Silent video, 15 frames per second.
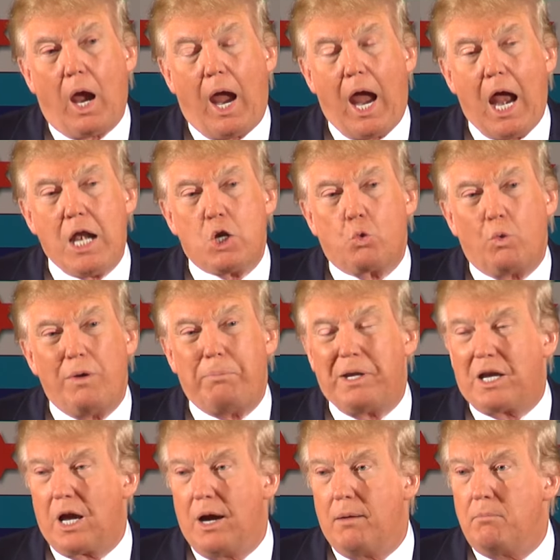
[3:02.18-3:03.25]
And we
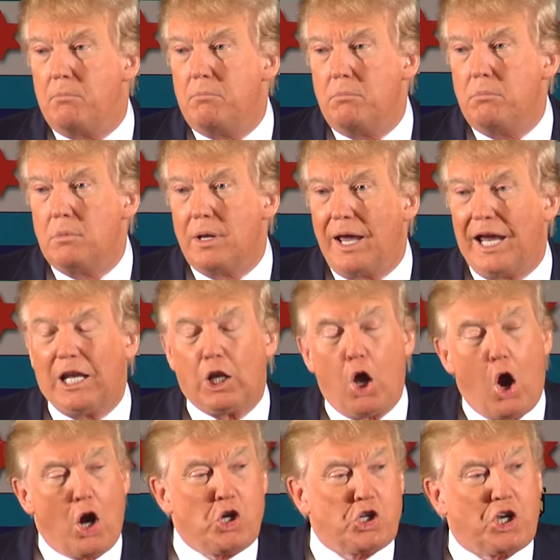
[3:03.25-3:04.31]
become a
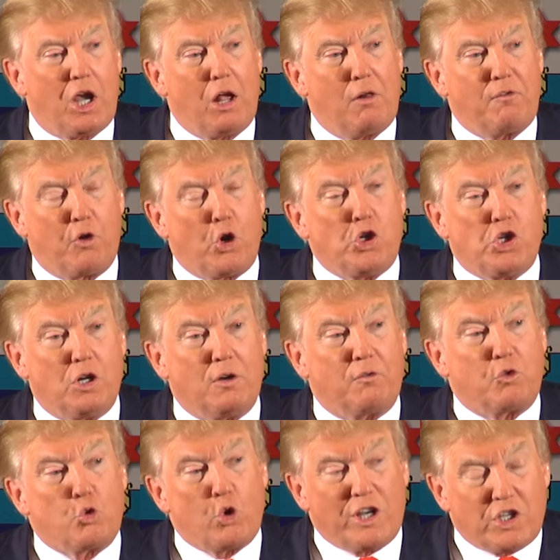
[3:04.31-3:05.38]
large scale version
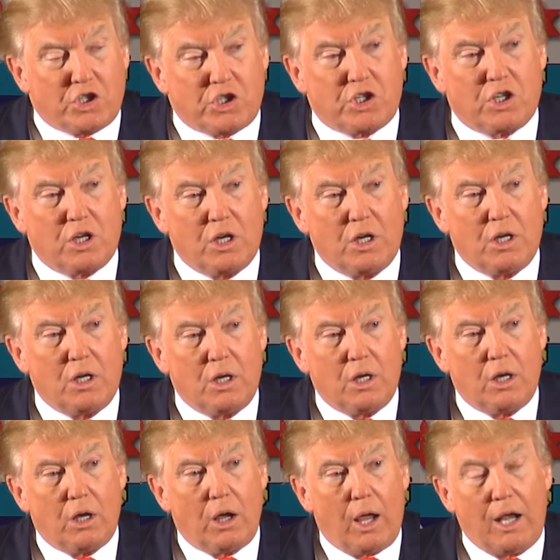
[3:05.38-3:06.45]
of Greece.
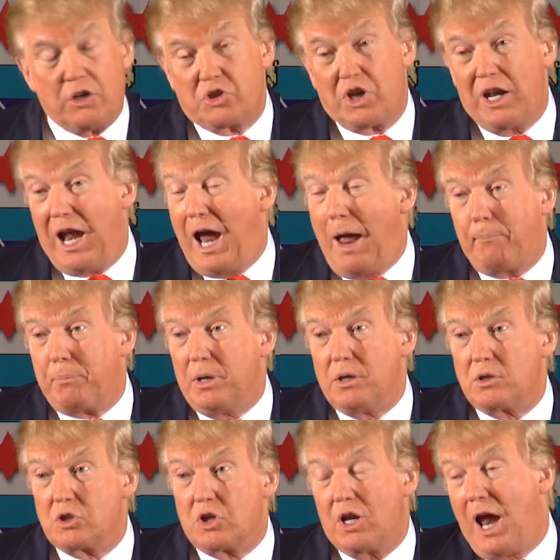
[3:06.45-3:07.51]
And it's going to happen.
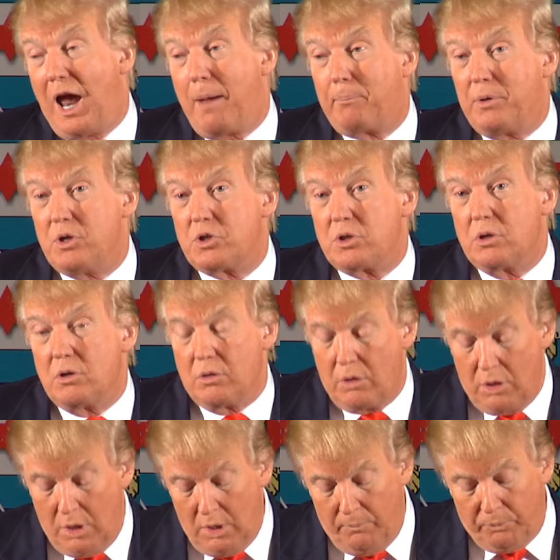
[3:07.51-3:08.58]
It's going to happen
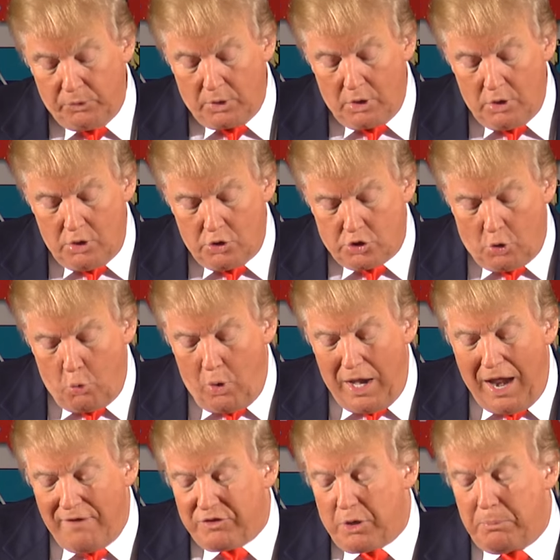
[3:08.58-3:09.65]
soon. So we
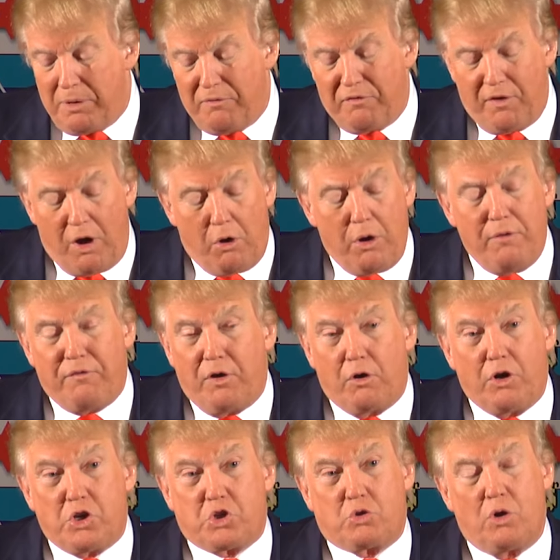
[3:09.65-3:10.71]
have to be very,
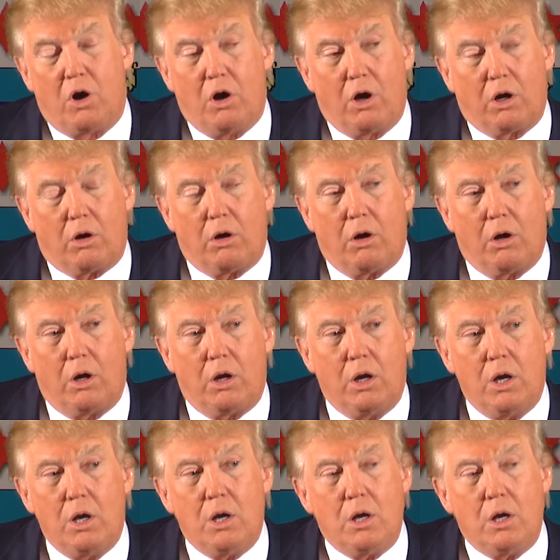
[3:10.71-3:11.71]
very strong on,